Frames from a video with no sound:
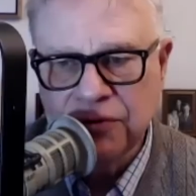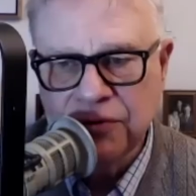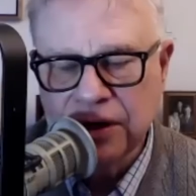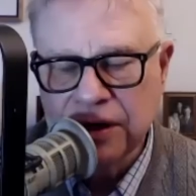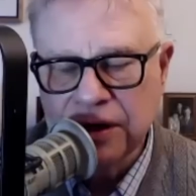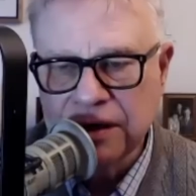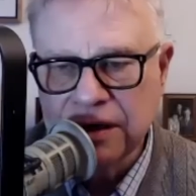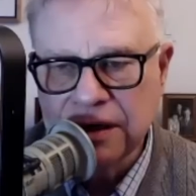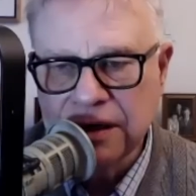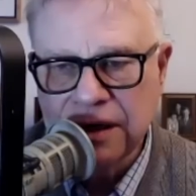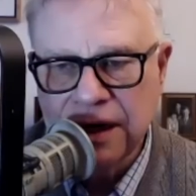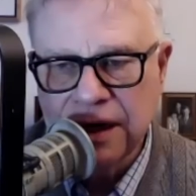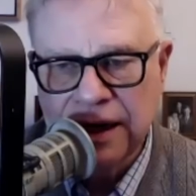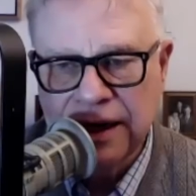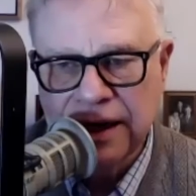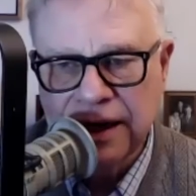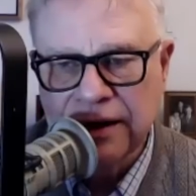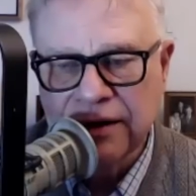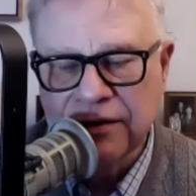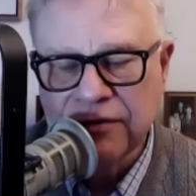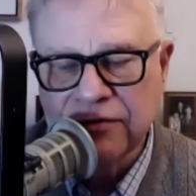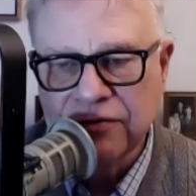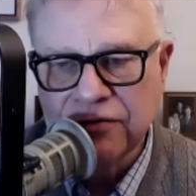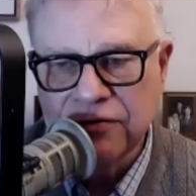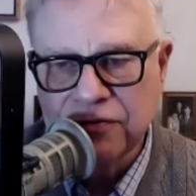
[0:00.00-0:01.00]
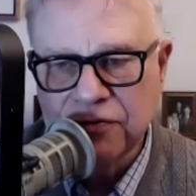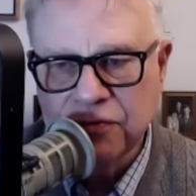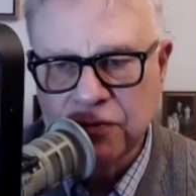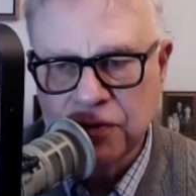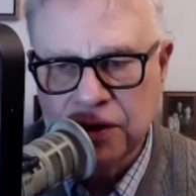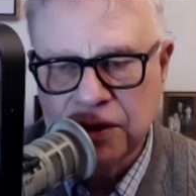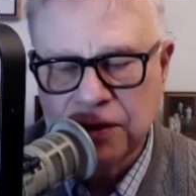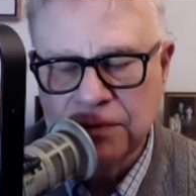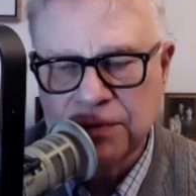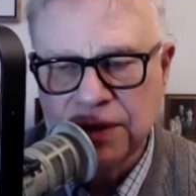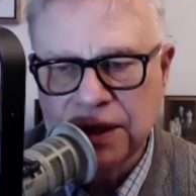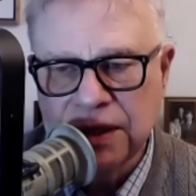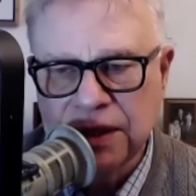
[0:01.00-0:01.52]
could have, would
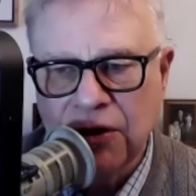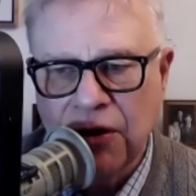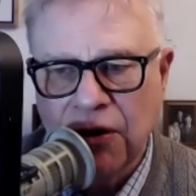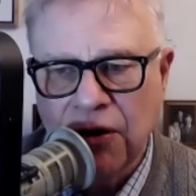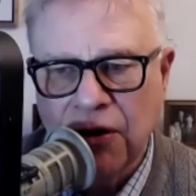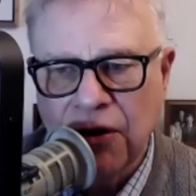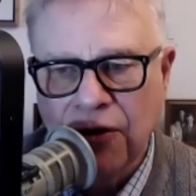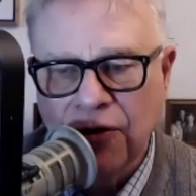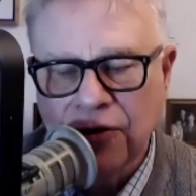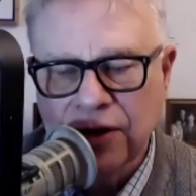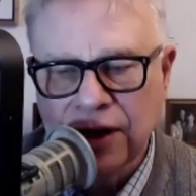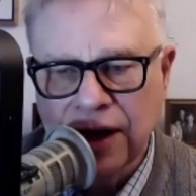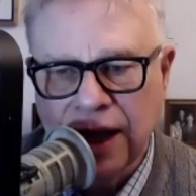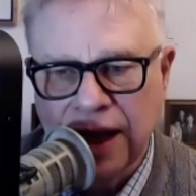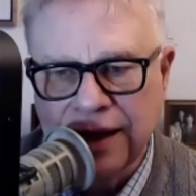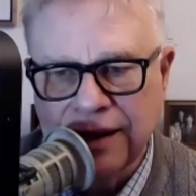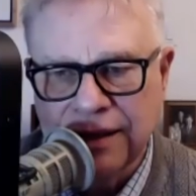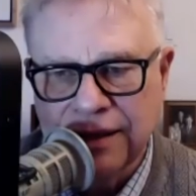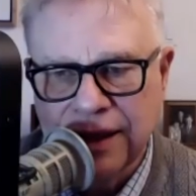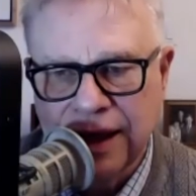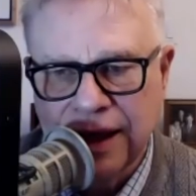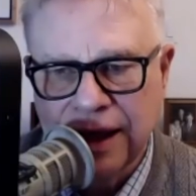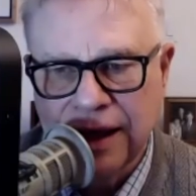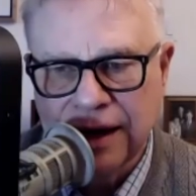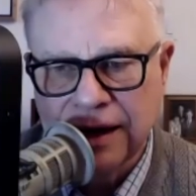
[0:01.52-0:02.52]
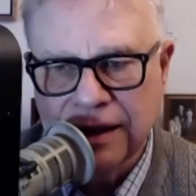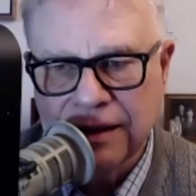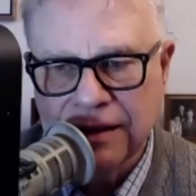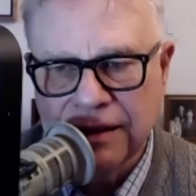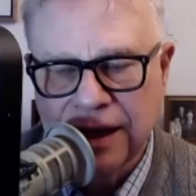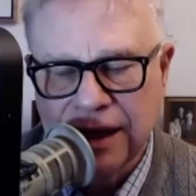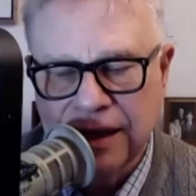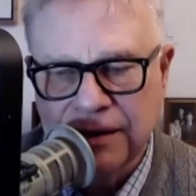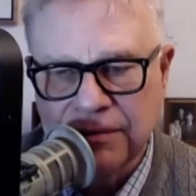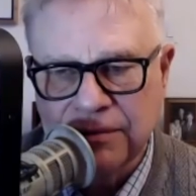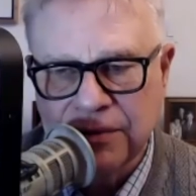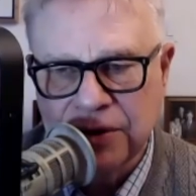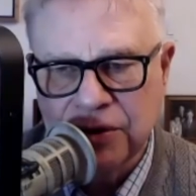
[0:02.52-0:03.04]
to be called like that at
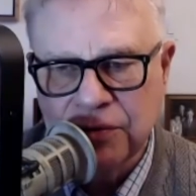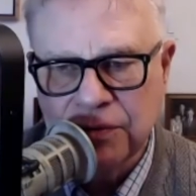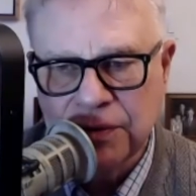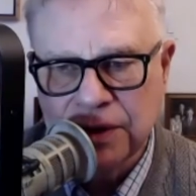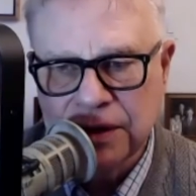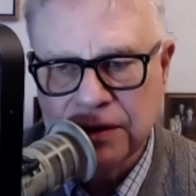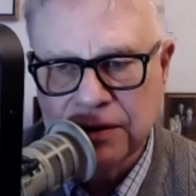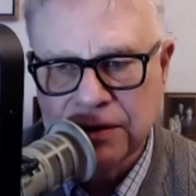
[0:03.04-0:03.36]
that moment.